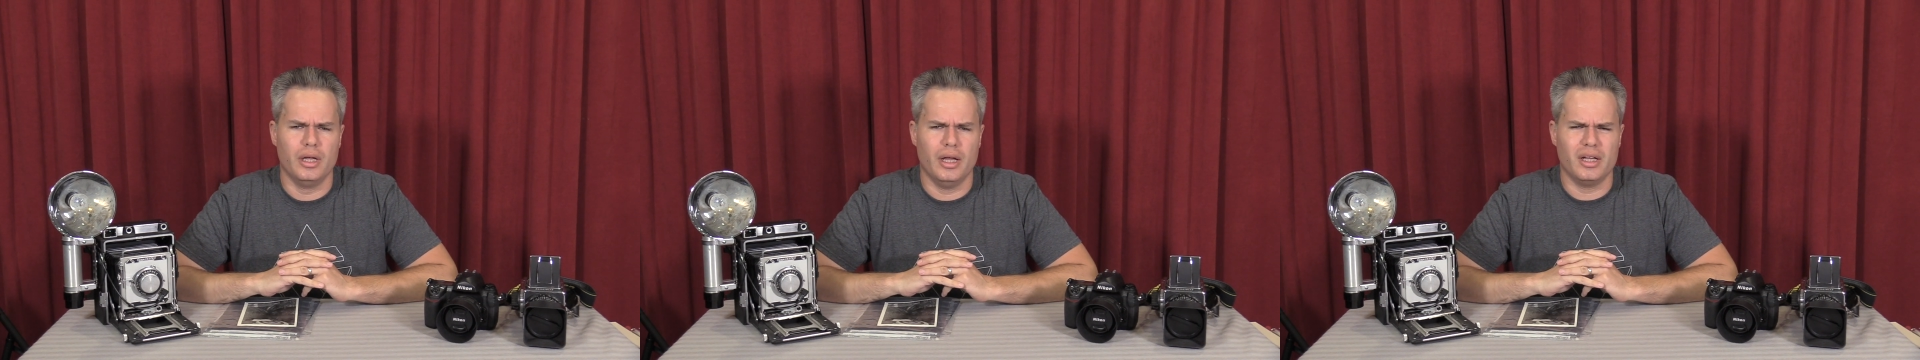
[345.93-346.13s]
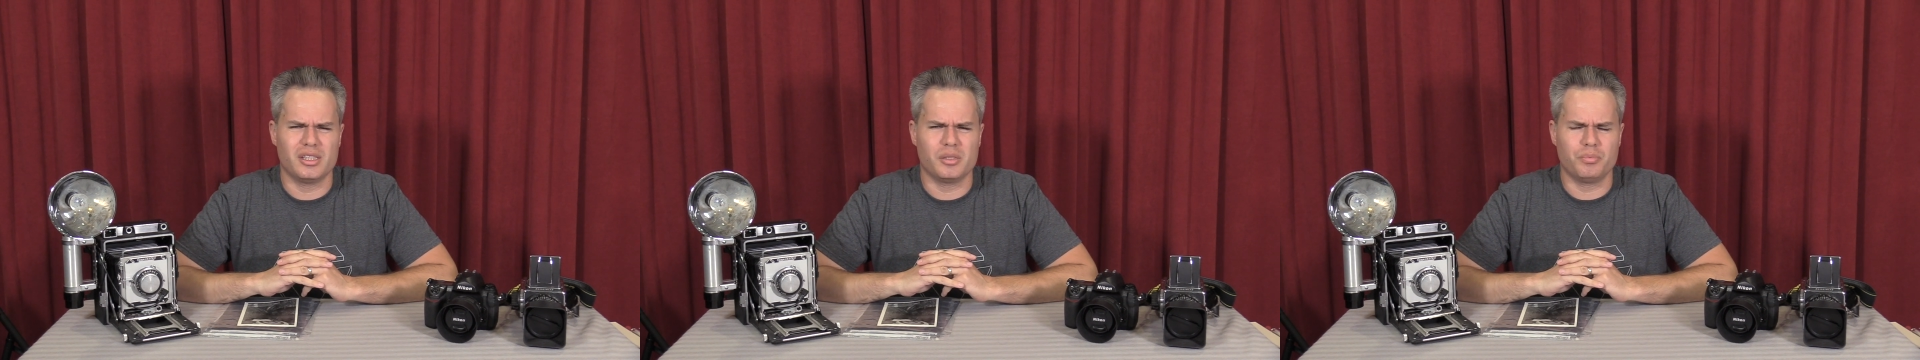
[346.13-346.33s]

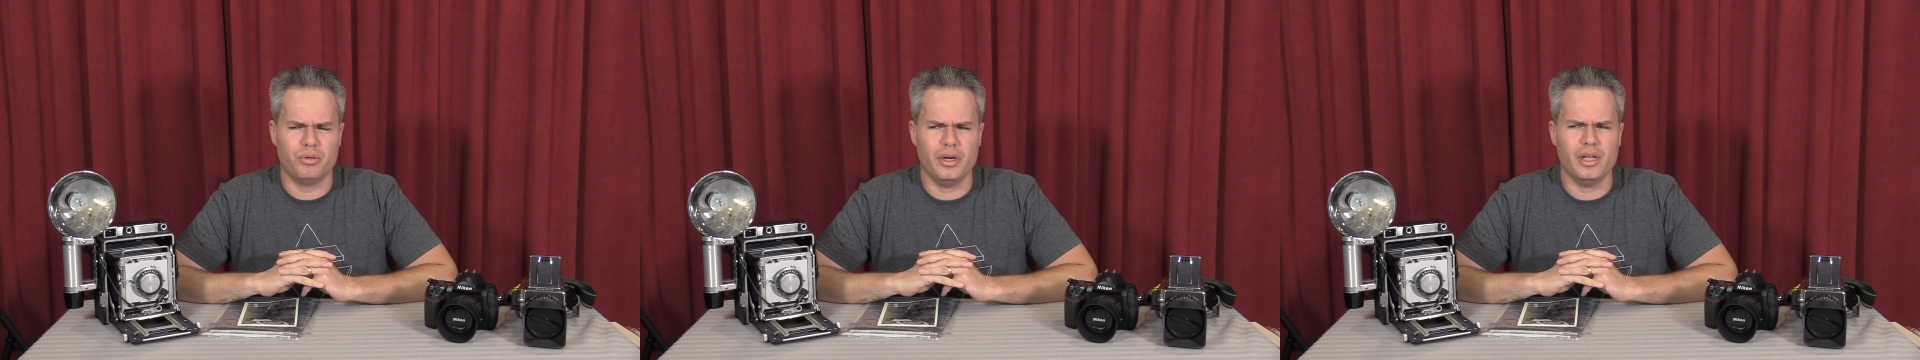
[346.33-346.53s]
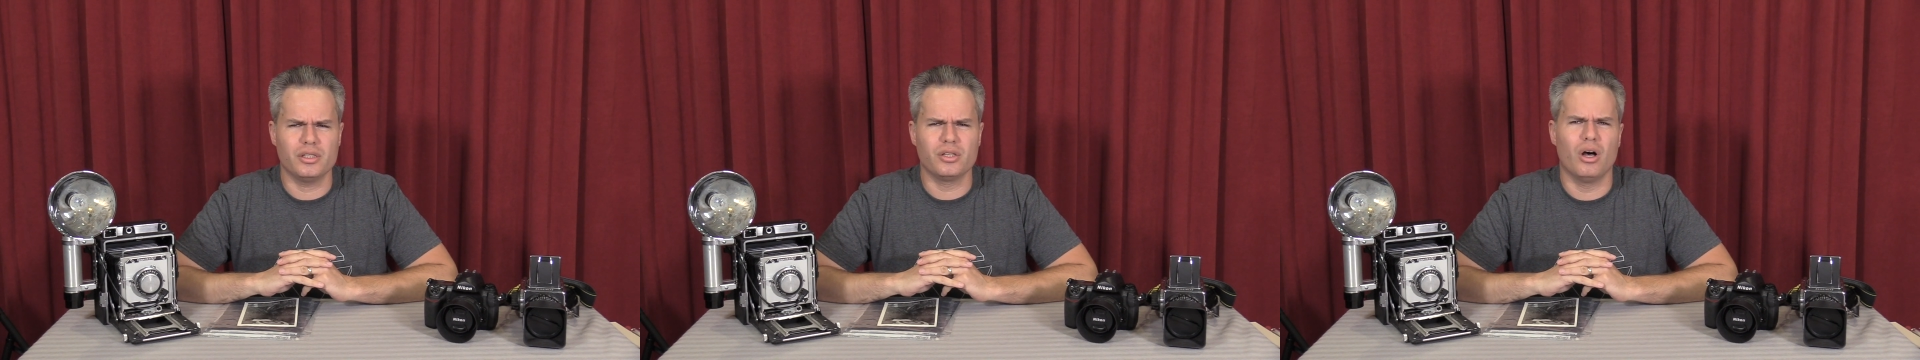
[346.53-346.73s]
It's a
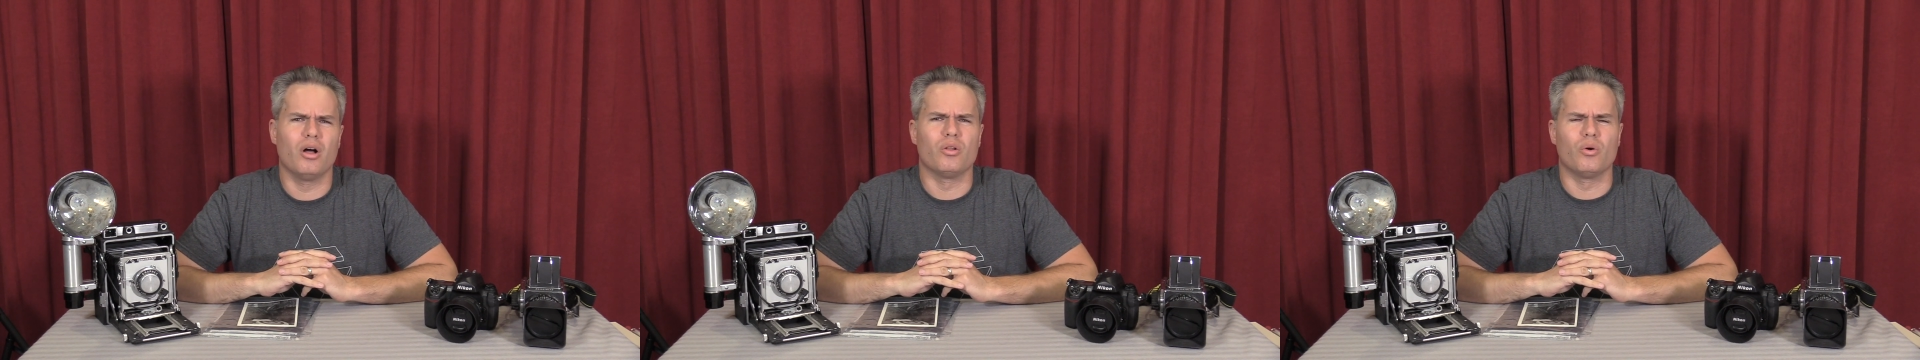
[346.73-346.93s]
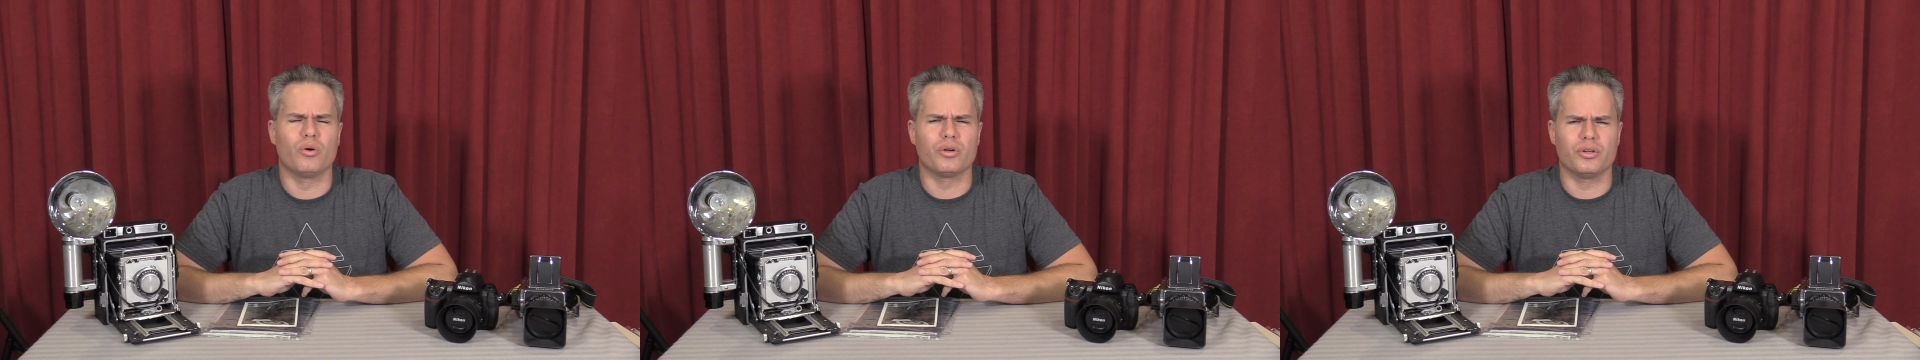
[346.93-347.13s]
pretty
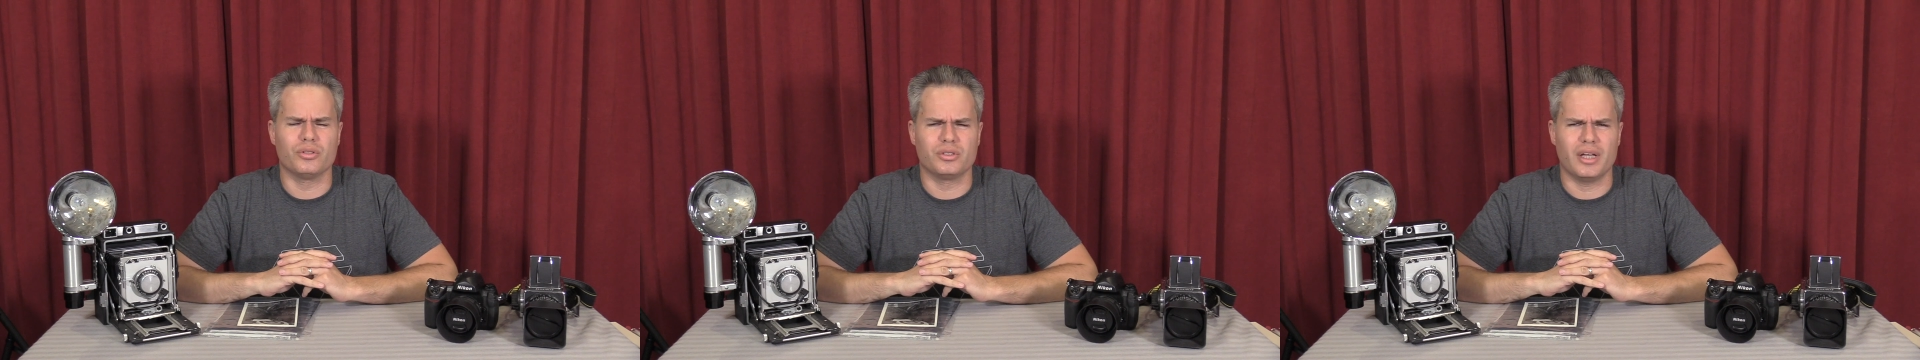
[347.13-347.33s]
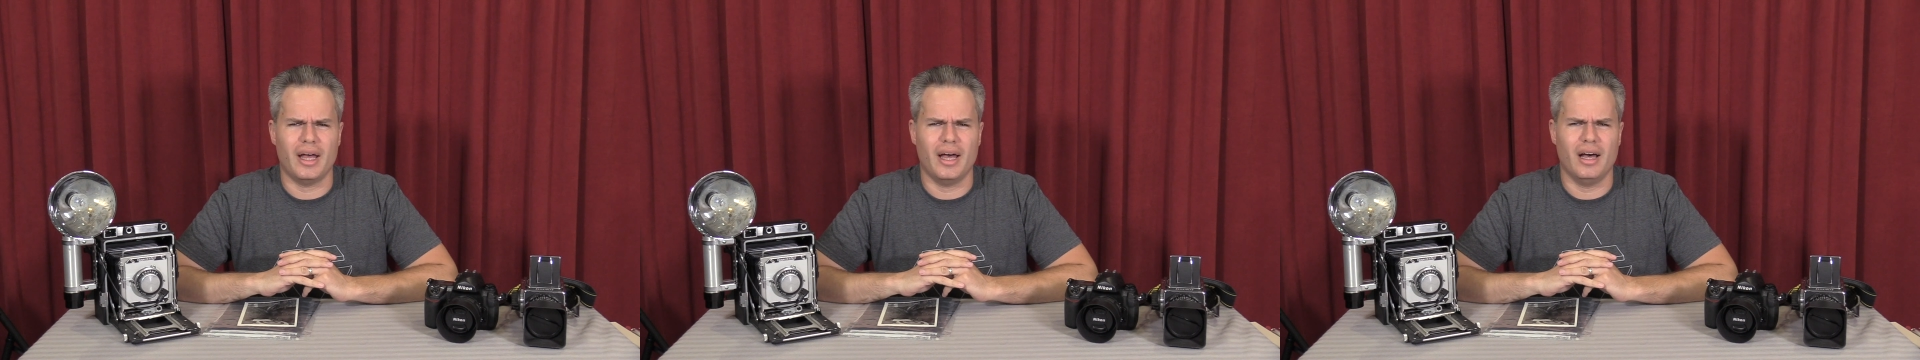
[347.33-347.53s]
tall order
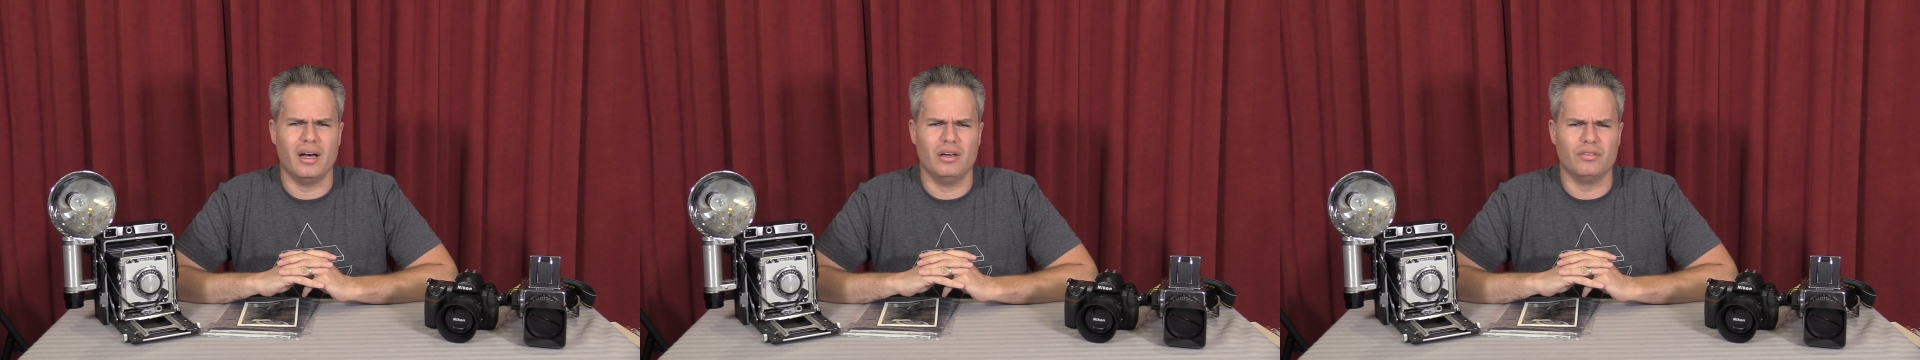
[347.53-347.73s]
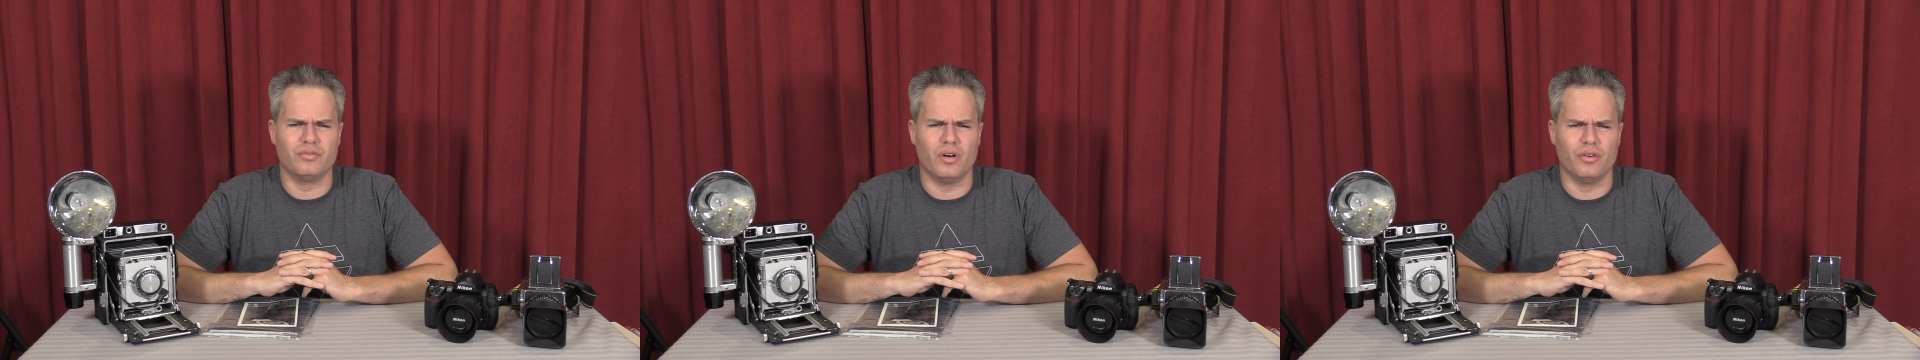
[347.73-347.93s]
to
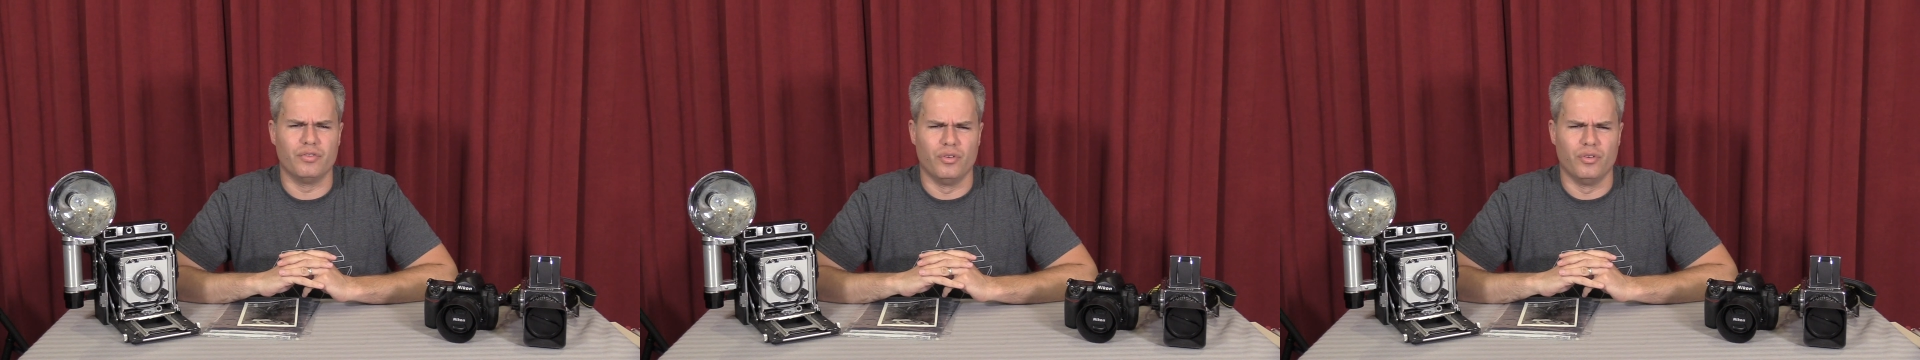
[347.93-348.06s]
have a